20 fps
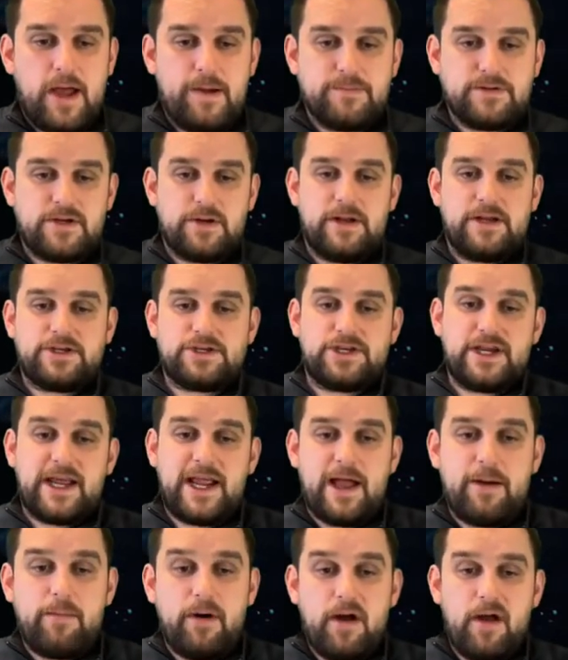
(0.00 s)
So let's check
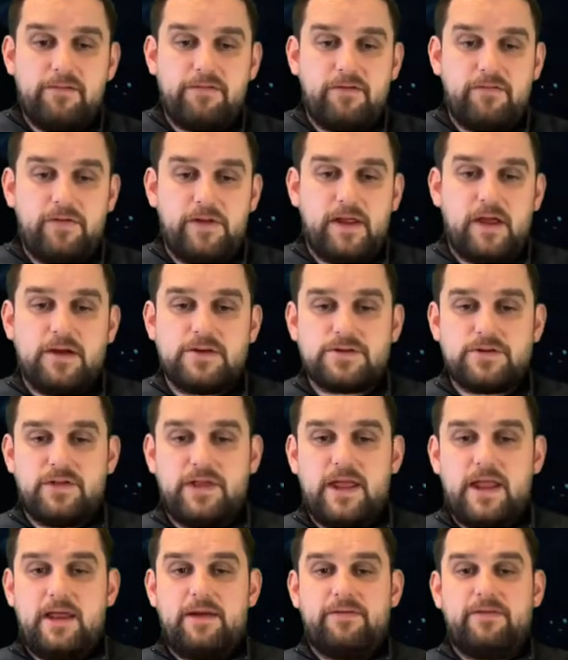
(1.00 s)
out my other videos on
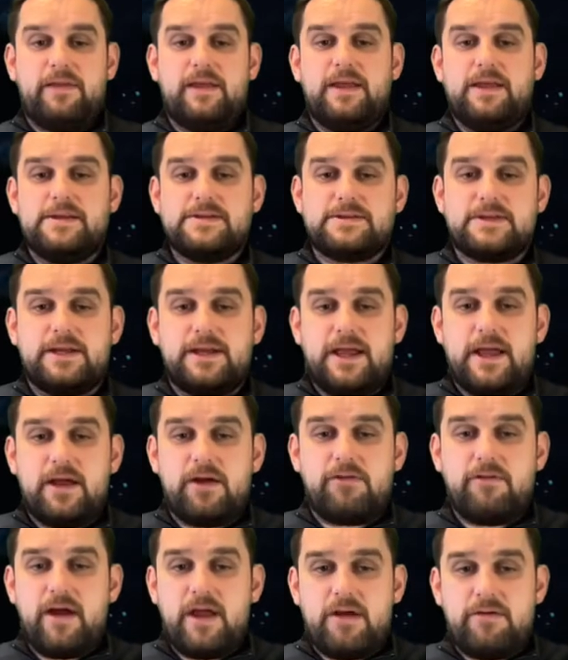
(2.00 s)
the NFTs and get a
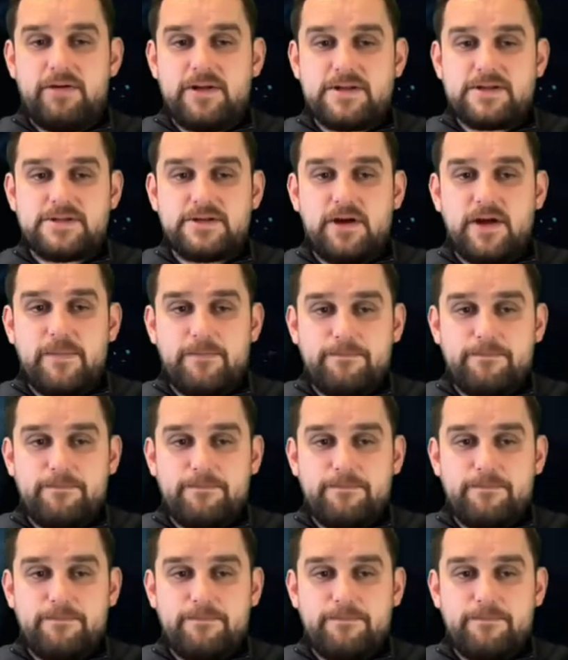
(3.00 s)
greater insight.